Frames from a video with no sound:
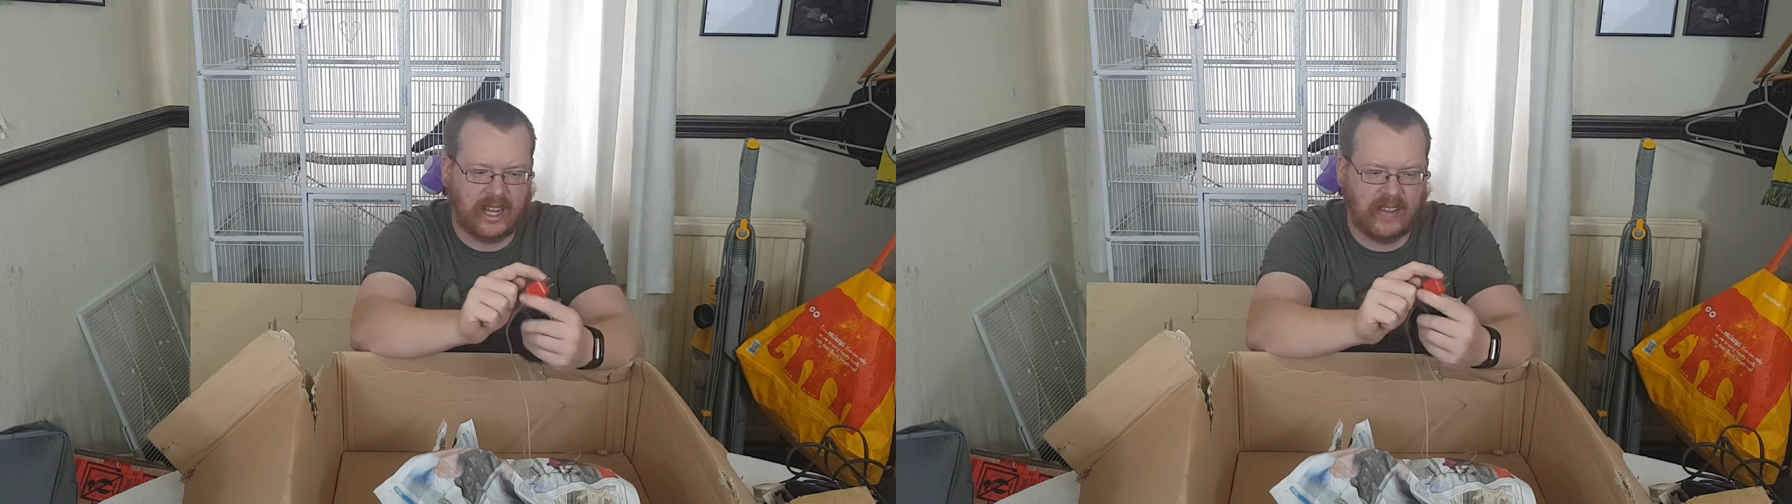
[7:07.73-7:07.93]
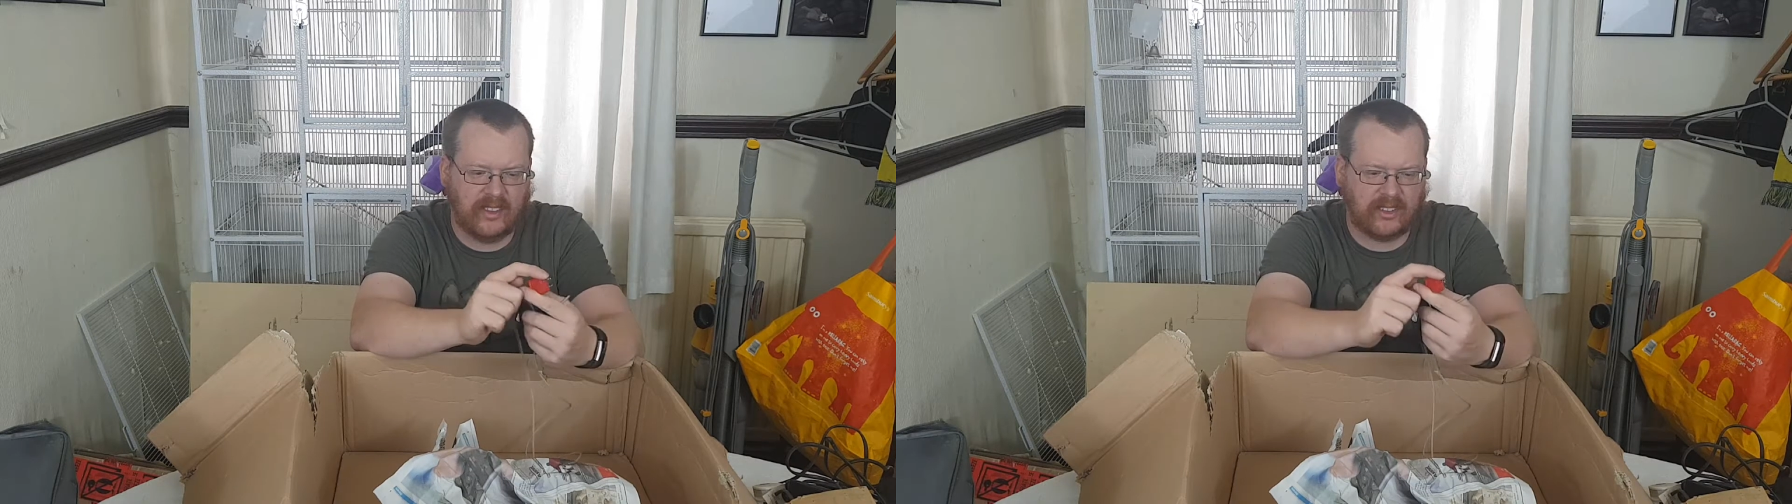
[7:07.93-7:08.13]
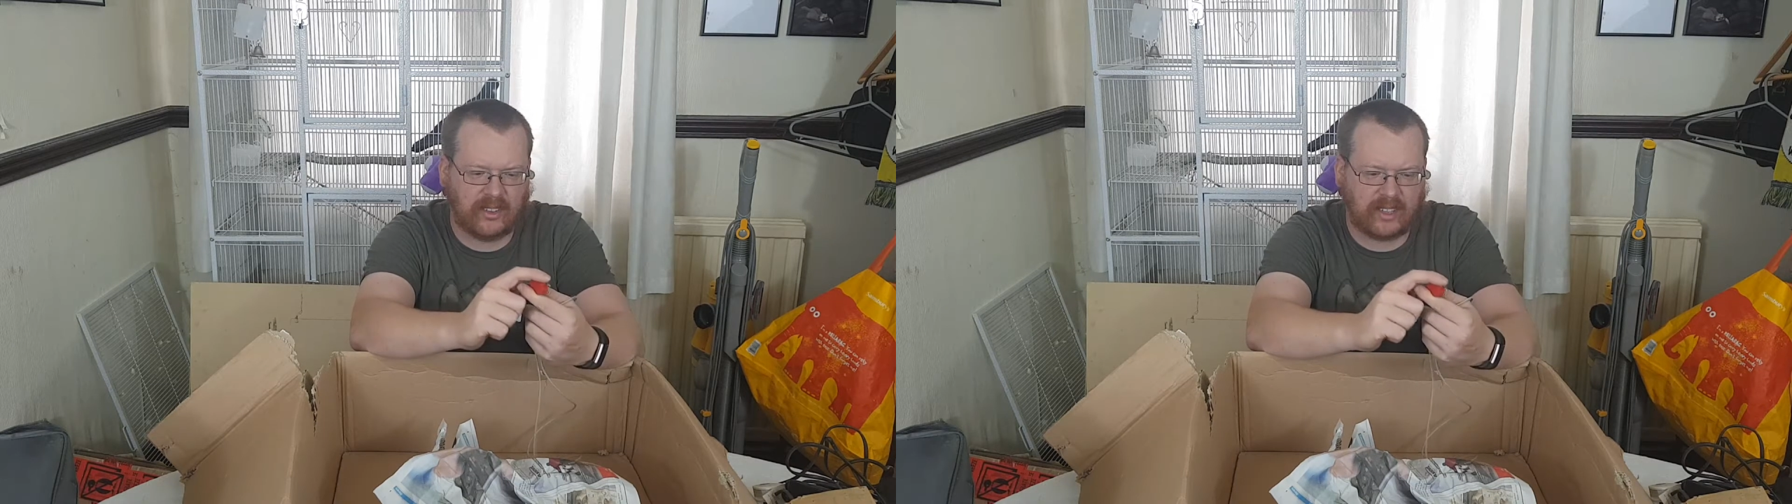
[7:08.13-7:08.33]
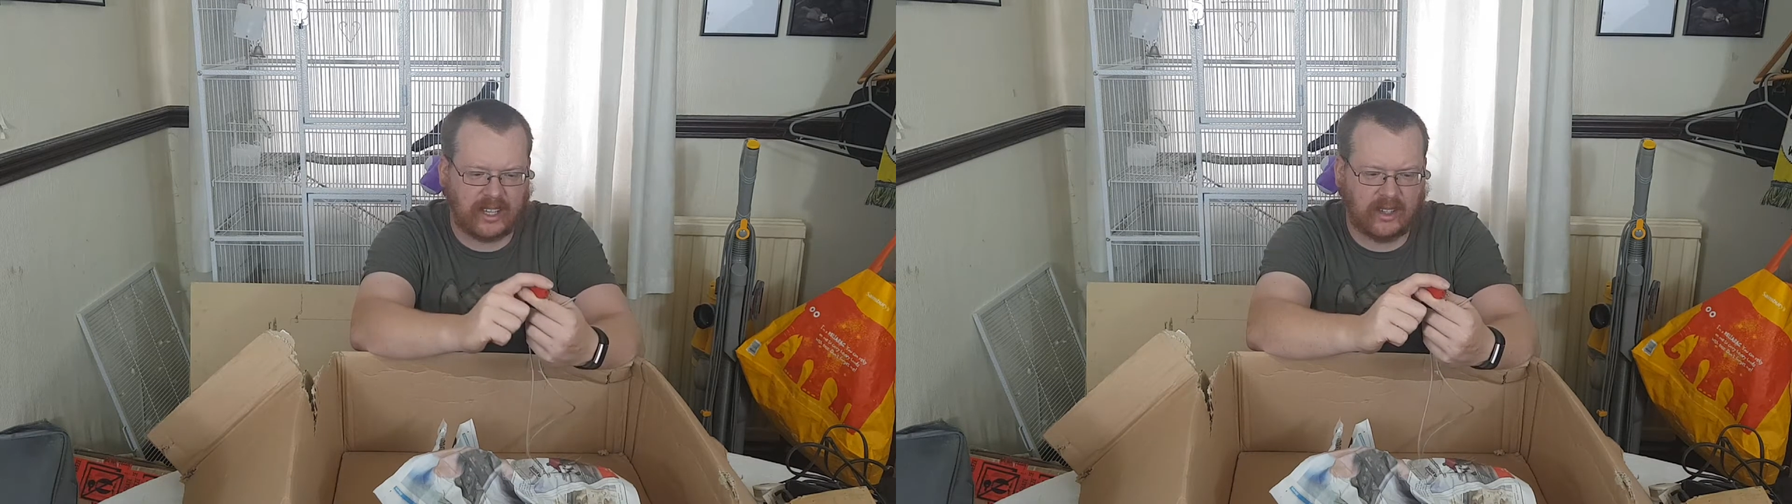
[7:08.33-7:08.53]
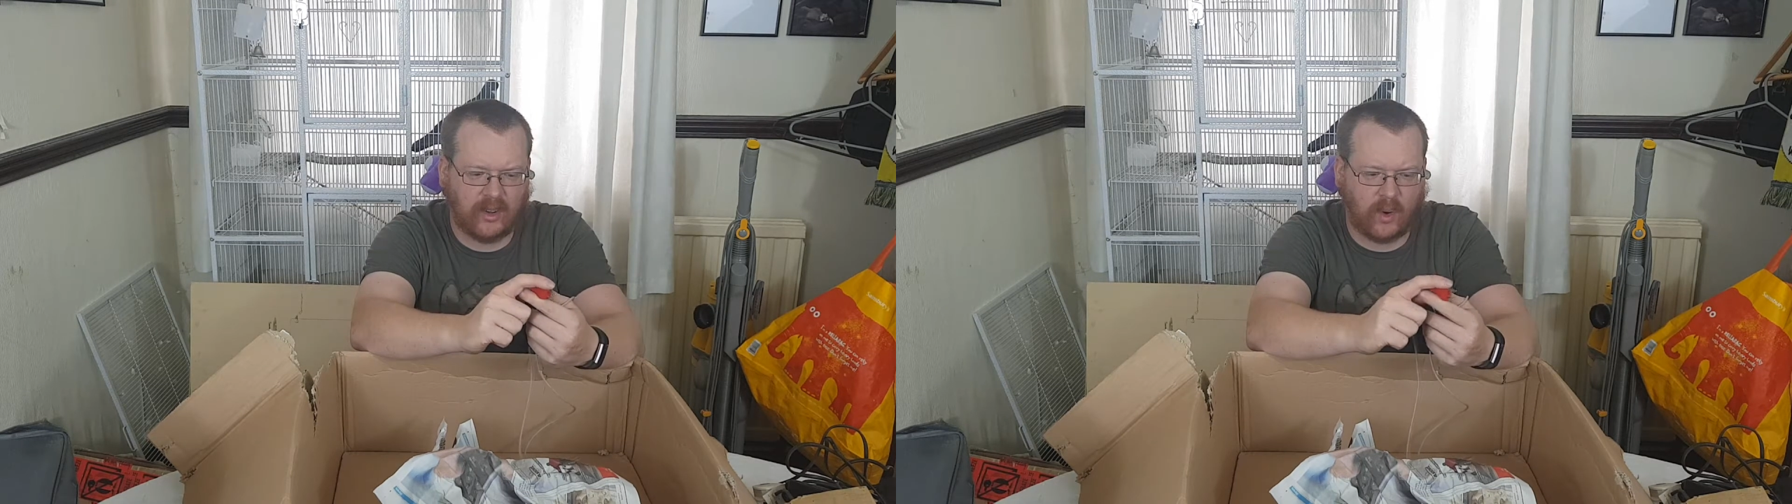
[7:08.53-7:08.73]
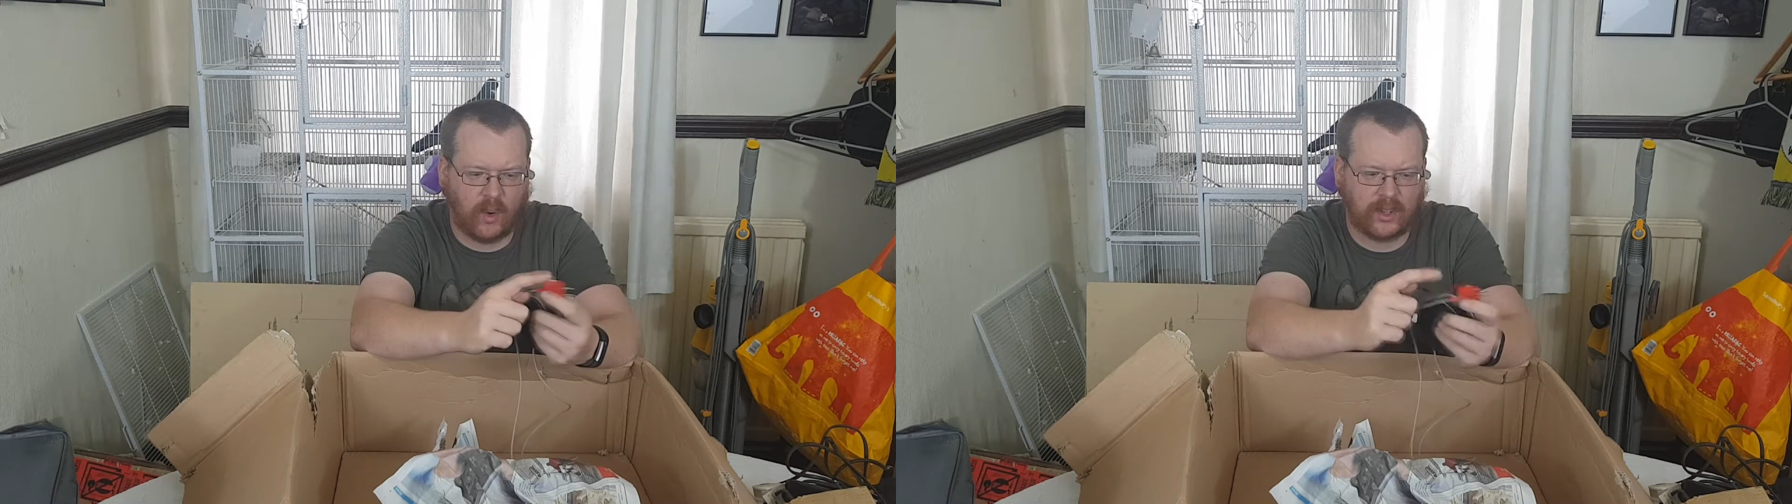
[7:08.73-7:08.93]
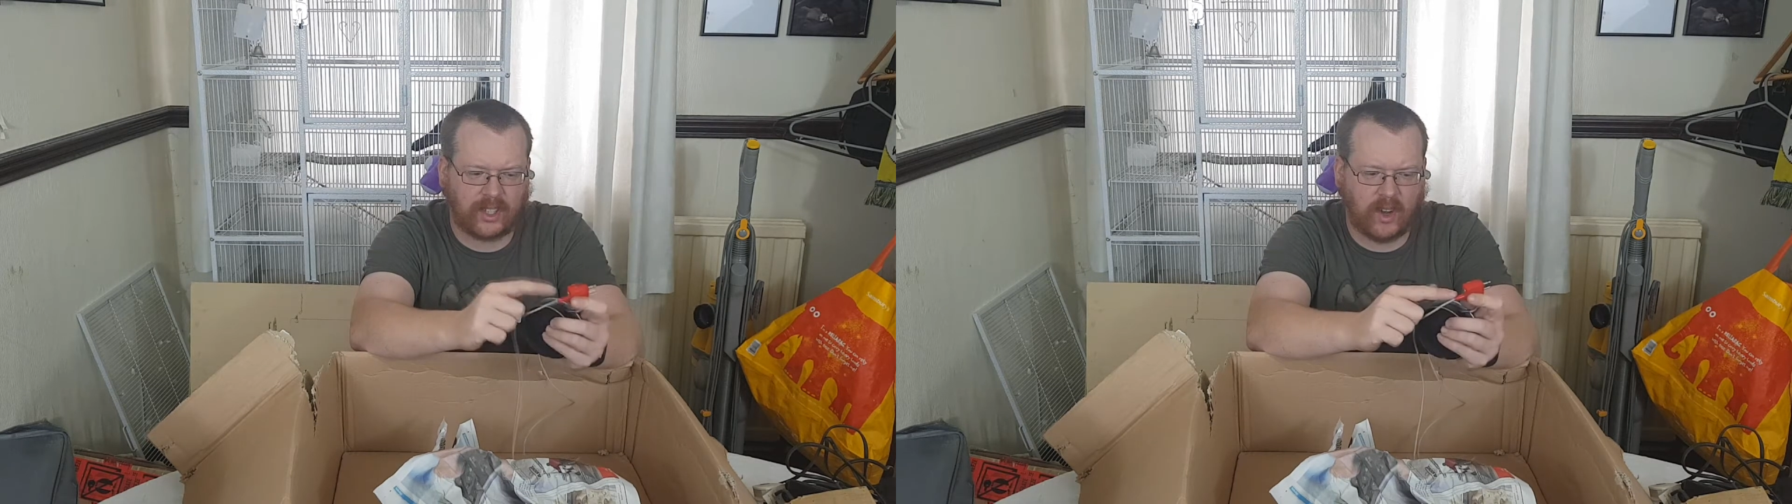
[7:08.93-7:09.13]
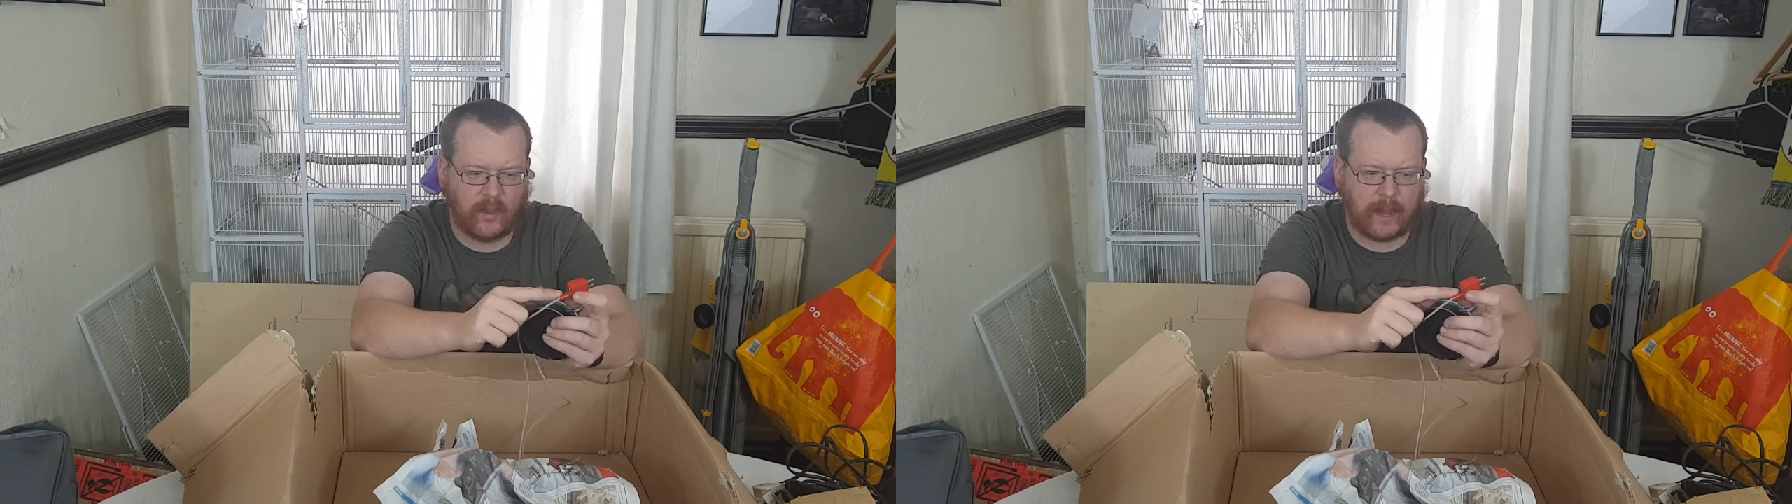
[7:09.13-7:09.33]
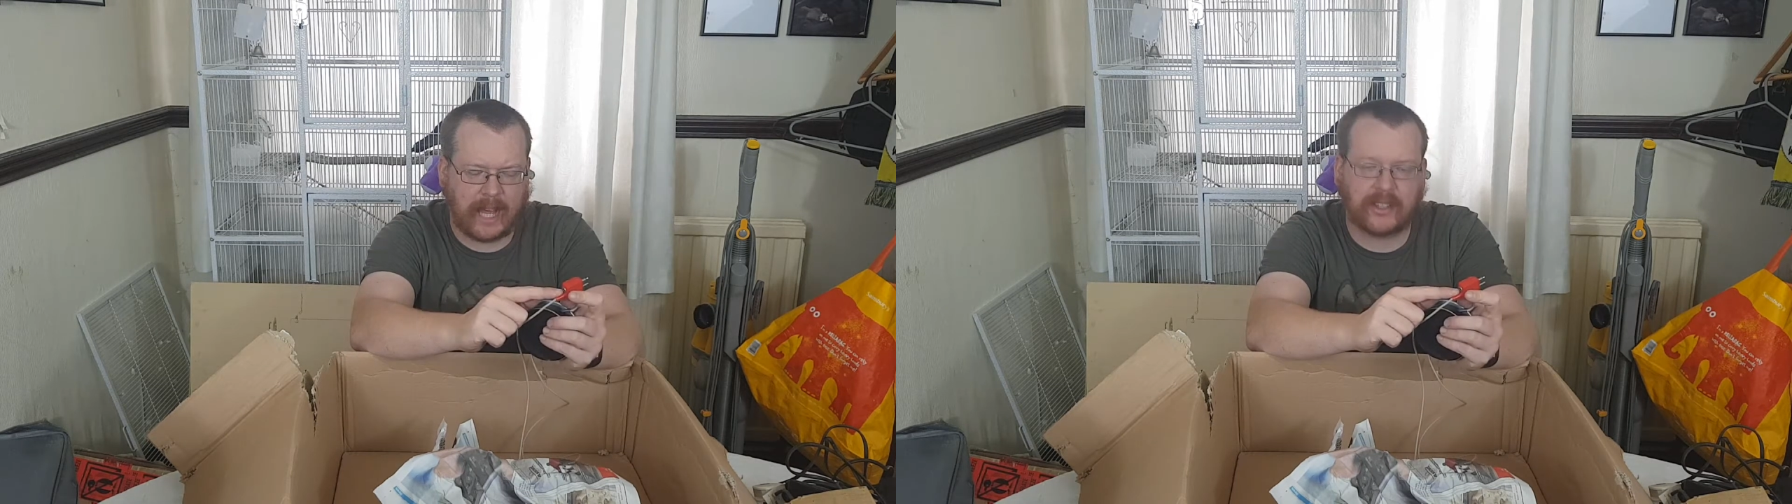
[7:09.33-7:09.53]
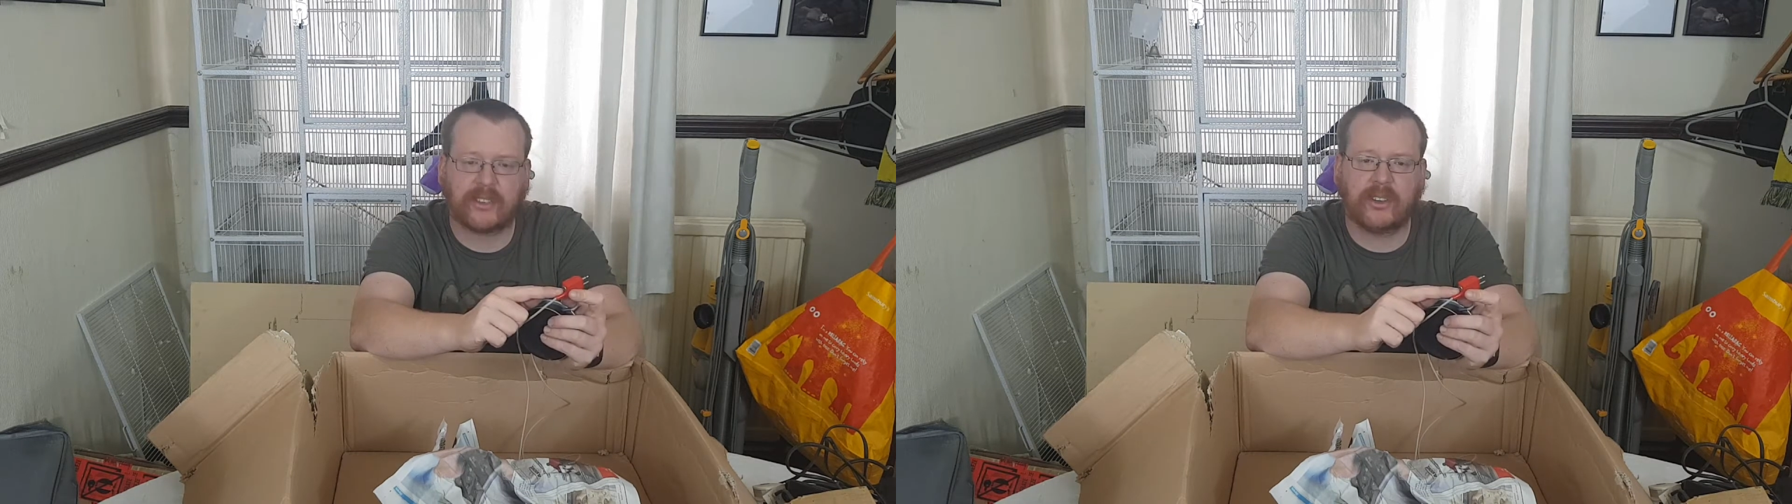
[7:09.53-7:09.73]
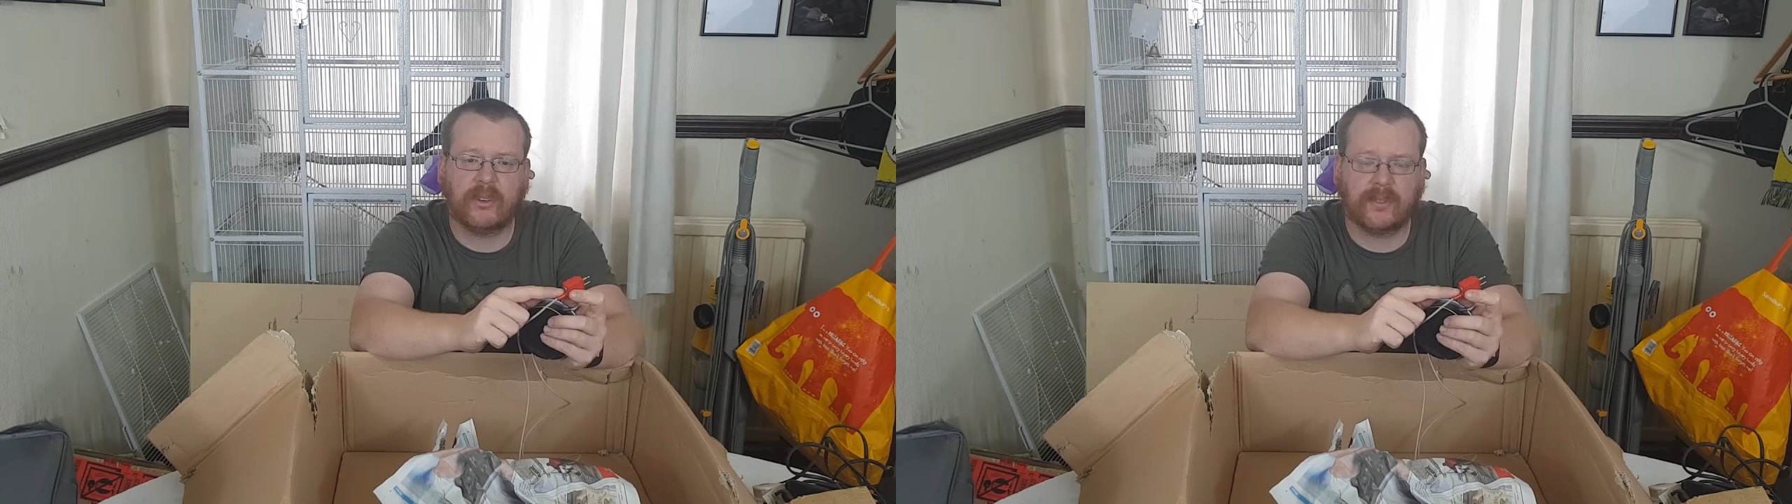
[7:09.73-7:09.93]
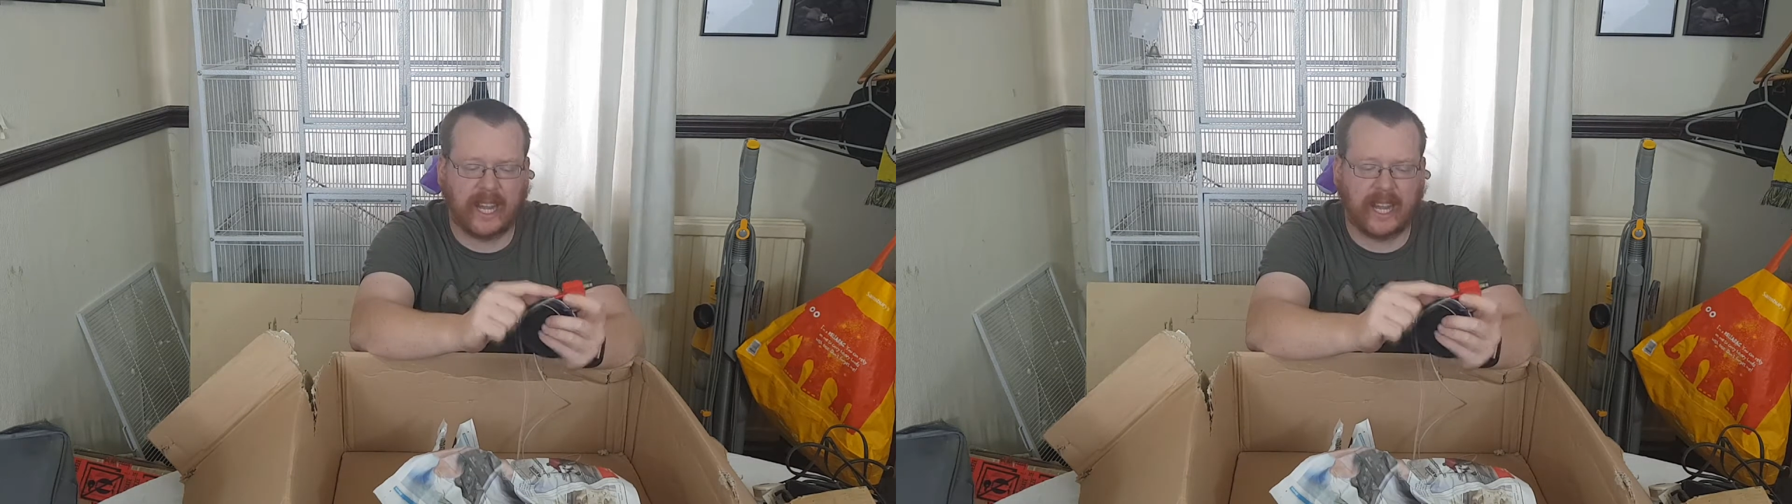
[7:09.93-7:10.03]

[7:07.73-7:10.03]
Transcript: and this looks like an audio pass-through for